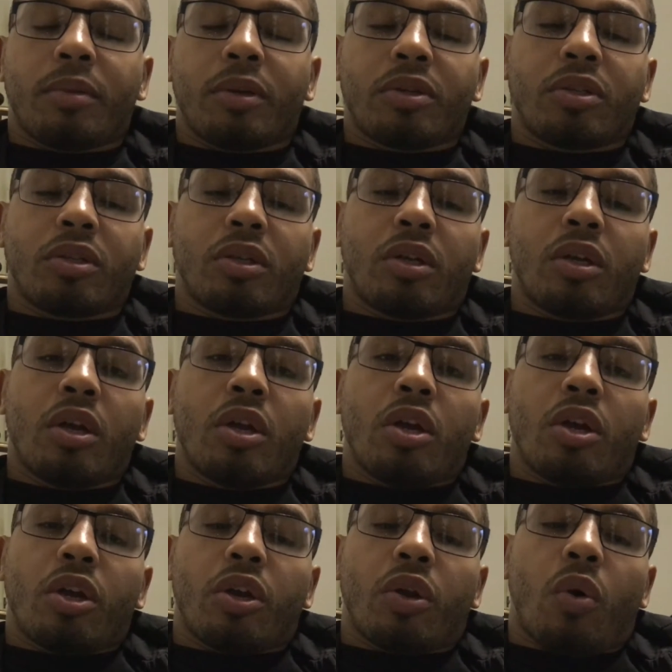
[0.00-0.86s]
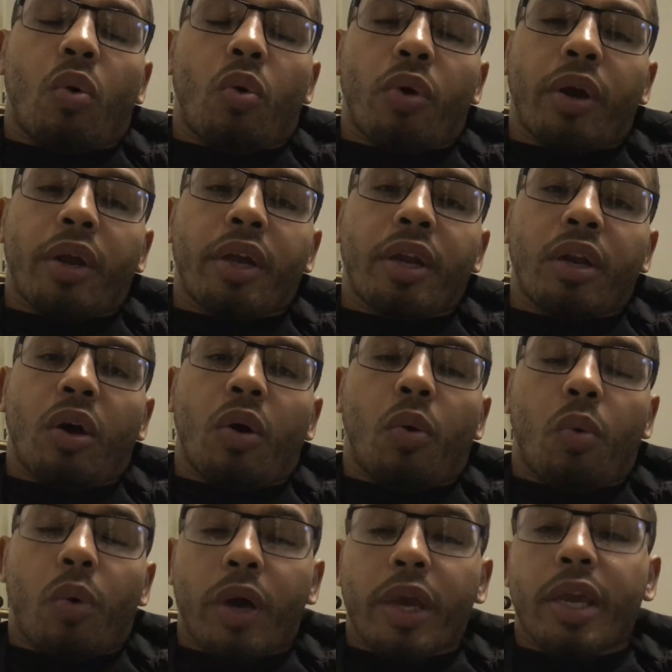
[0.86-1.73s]
There's an Oregon
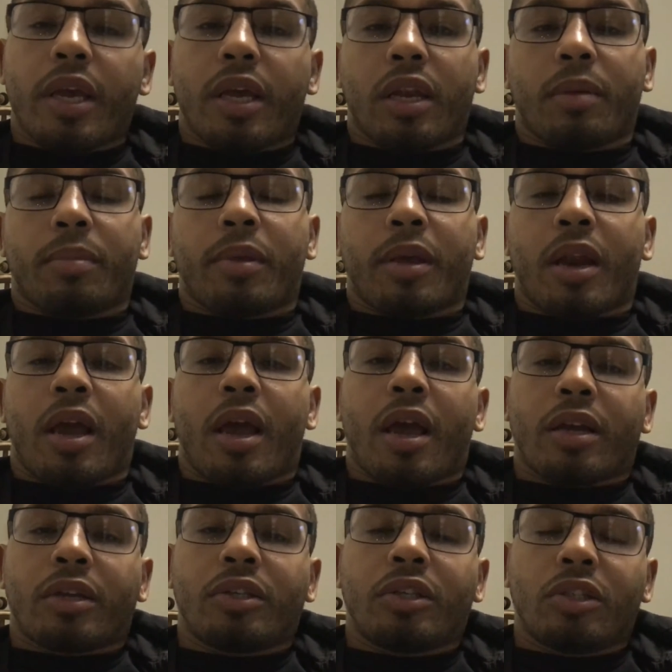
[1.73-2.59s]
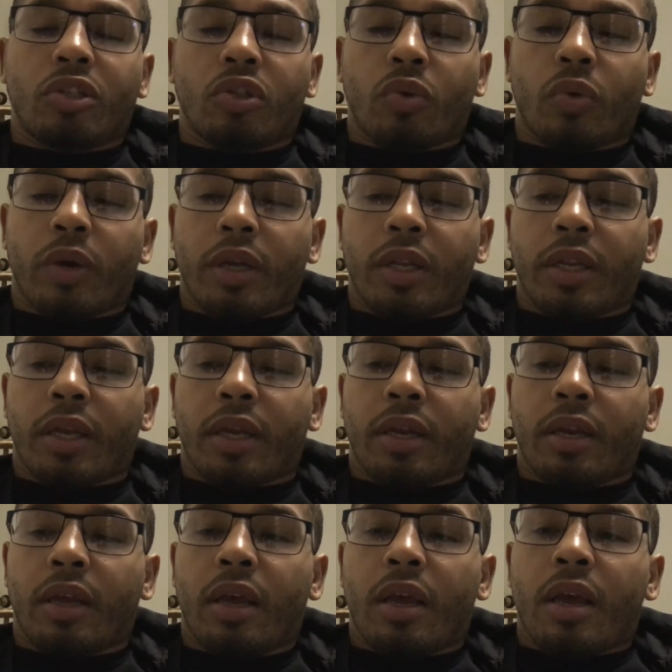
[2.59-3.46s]
Hawaii club that I actually joined,
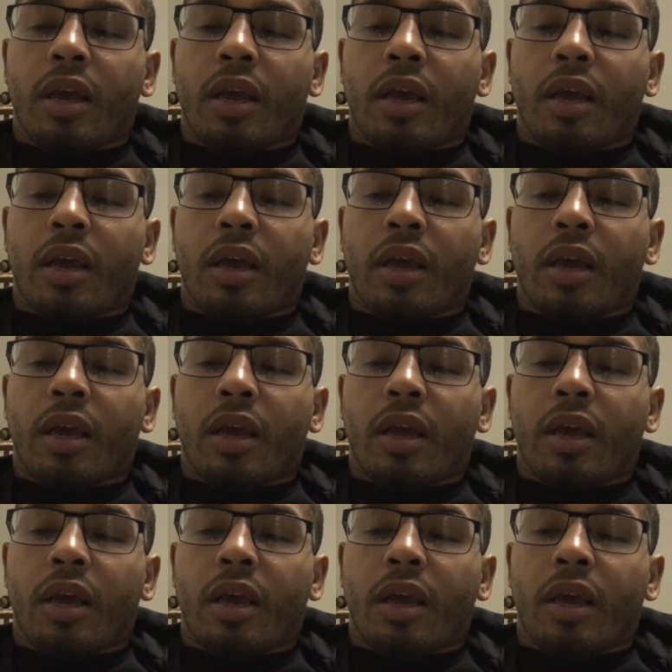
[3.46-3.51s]
and